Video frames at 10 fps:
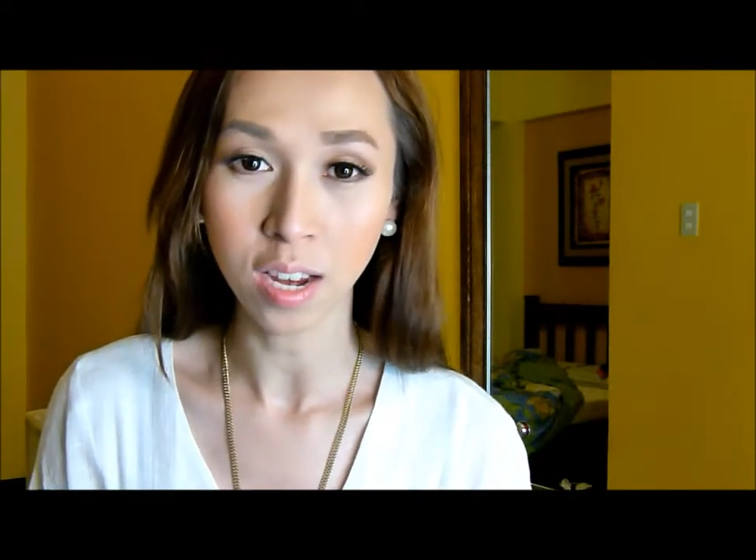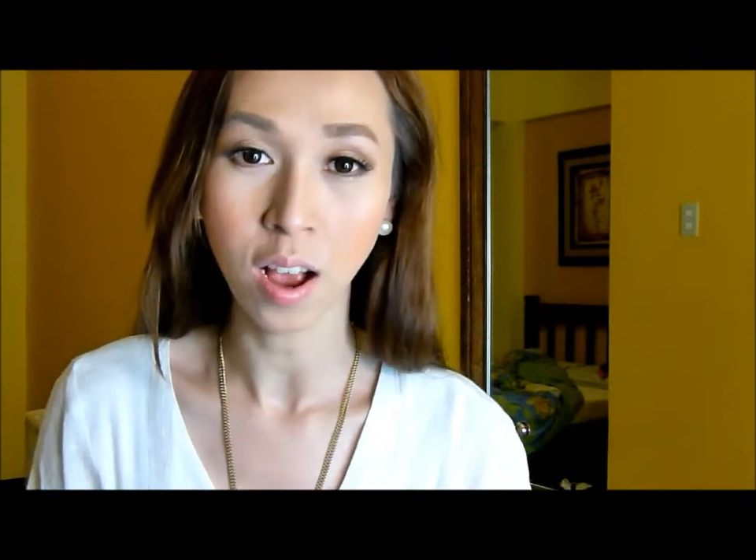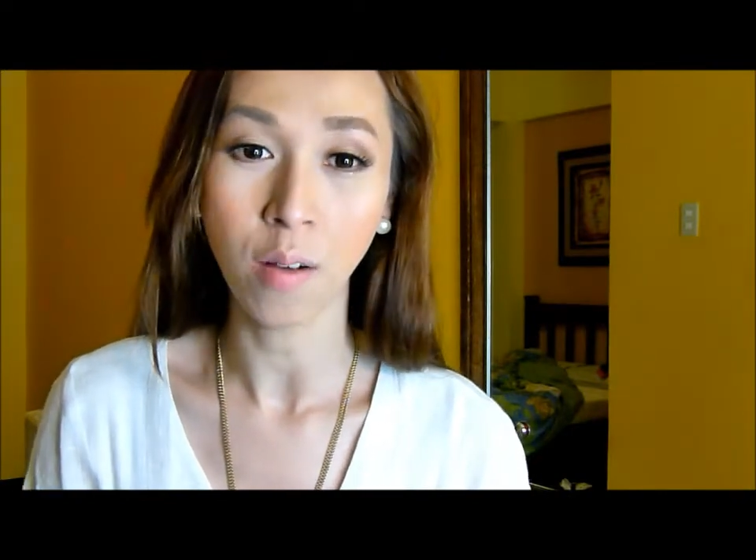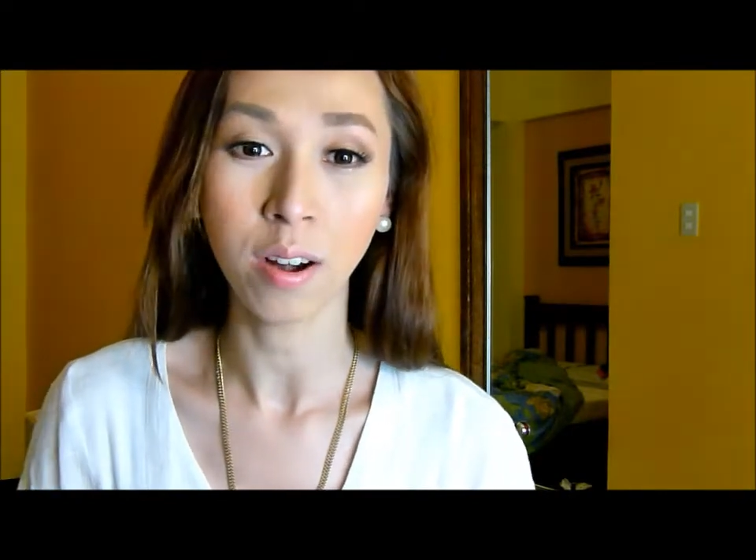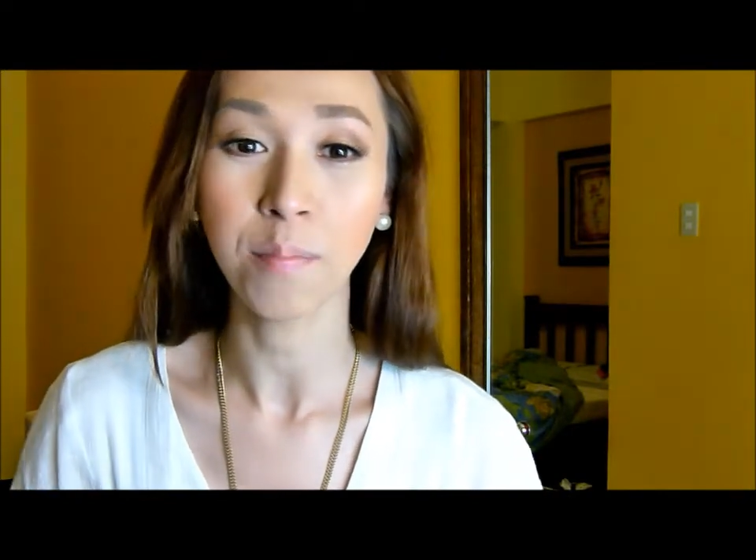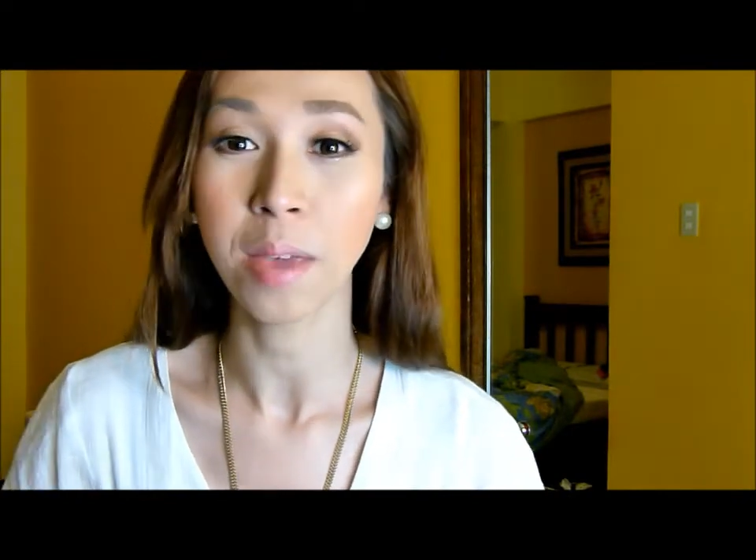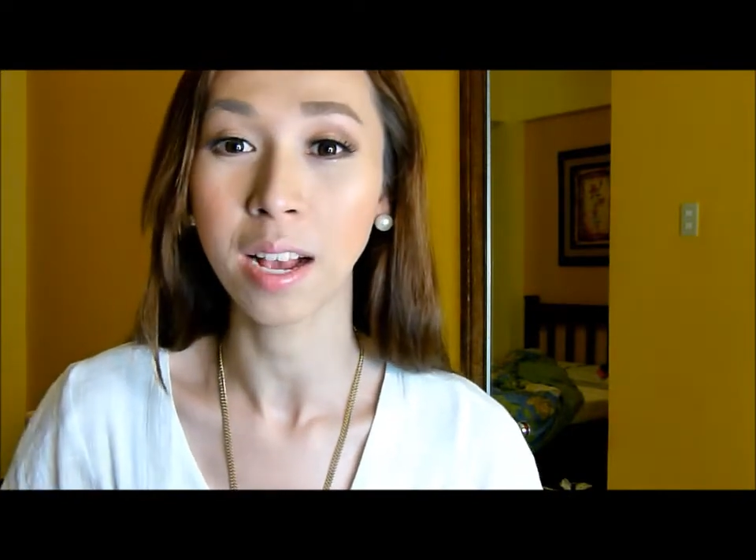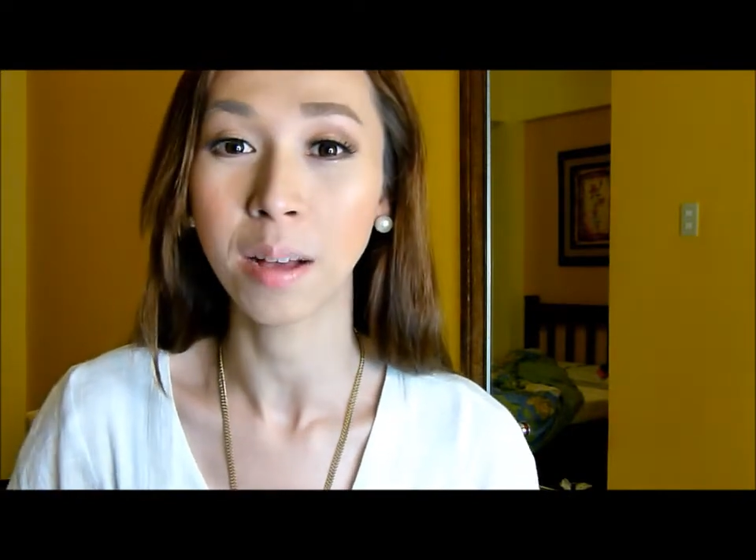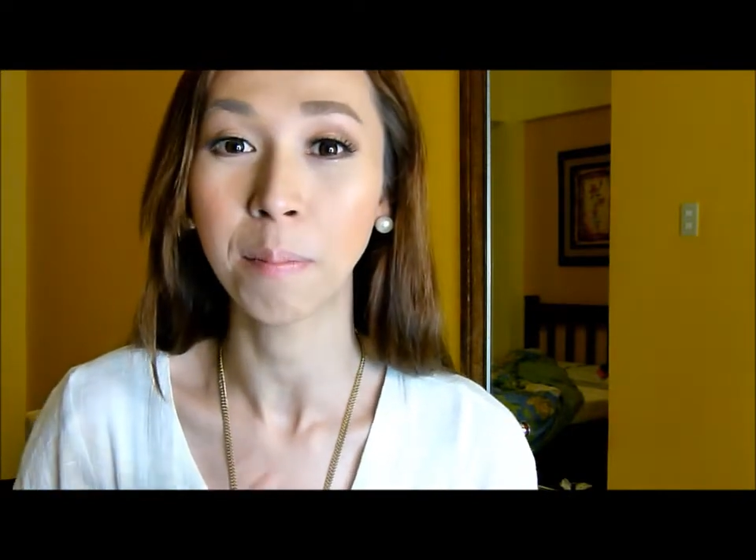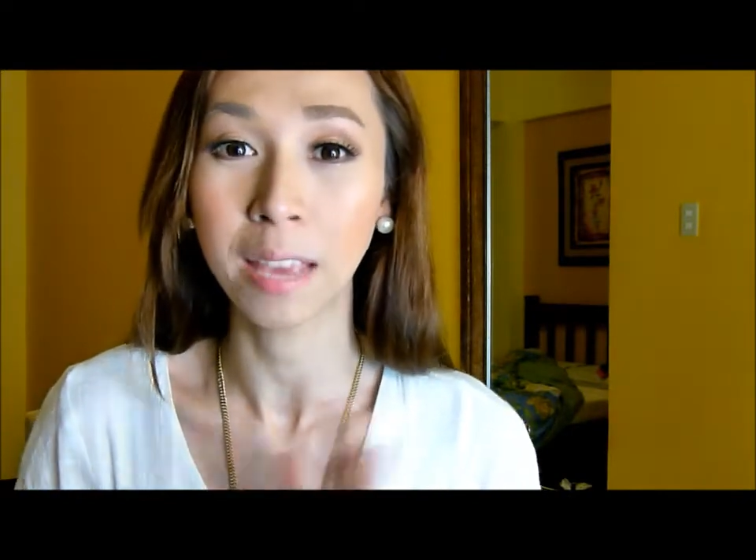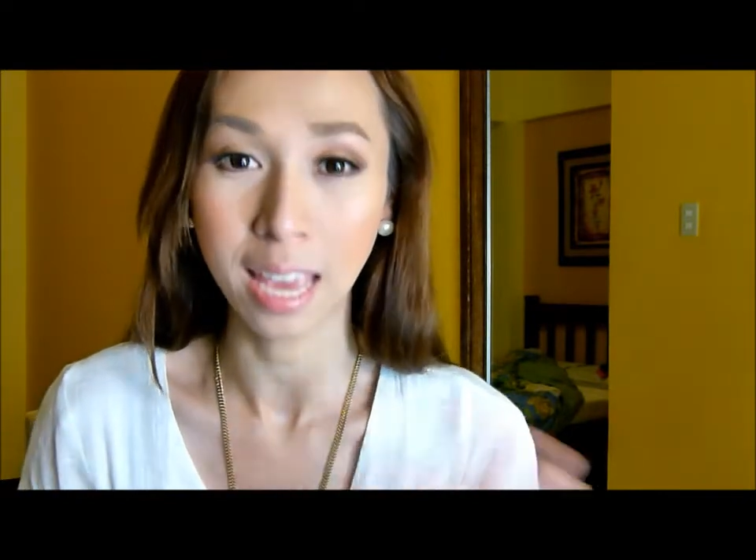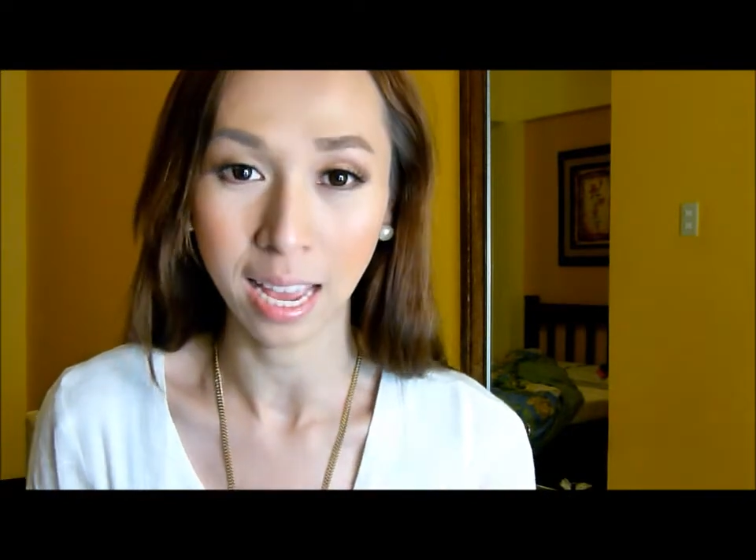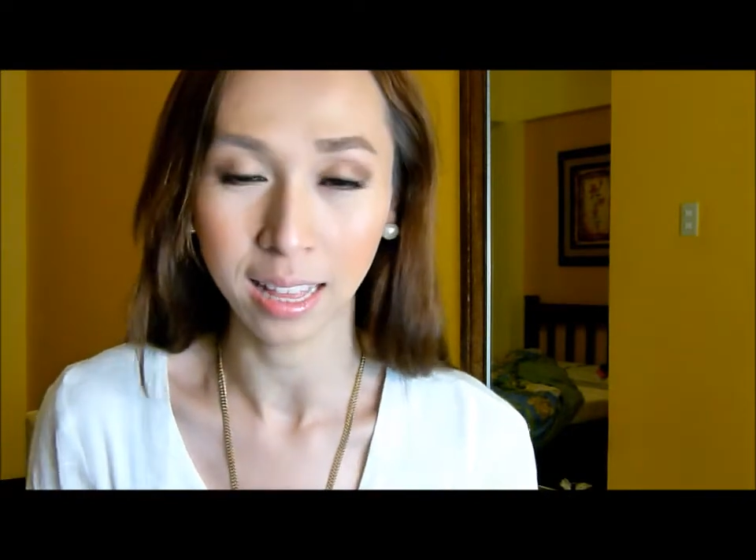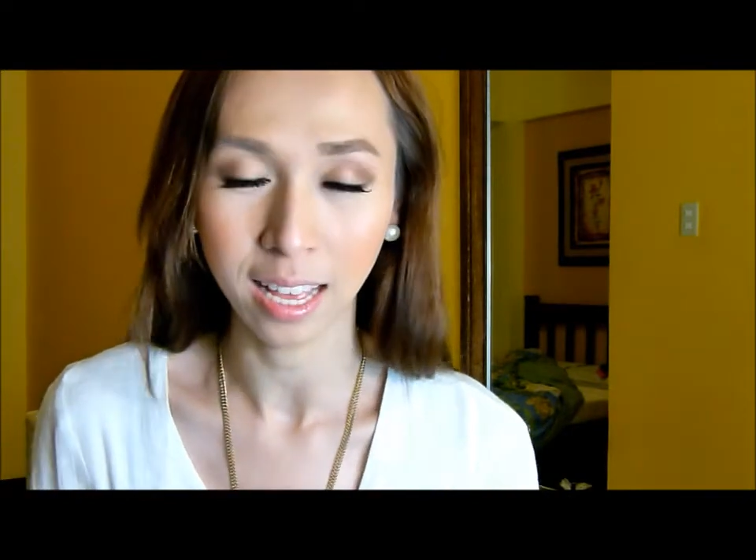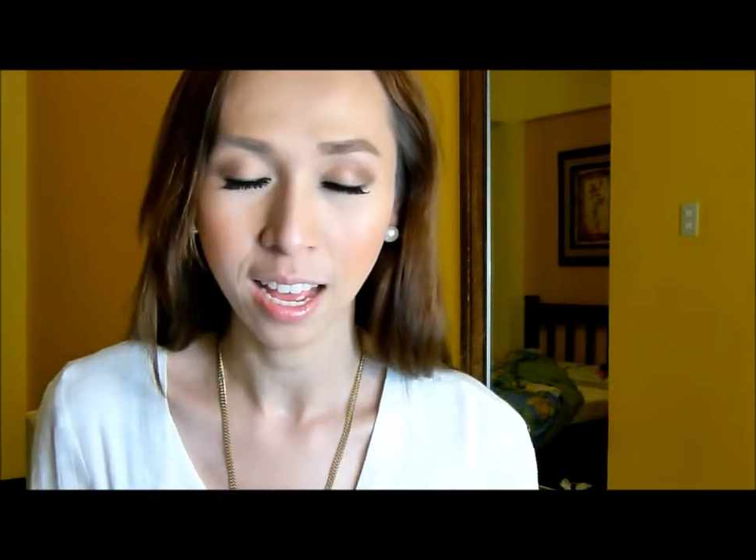in our makeup kit.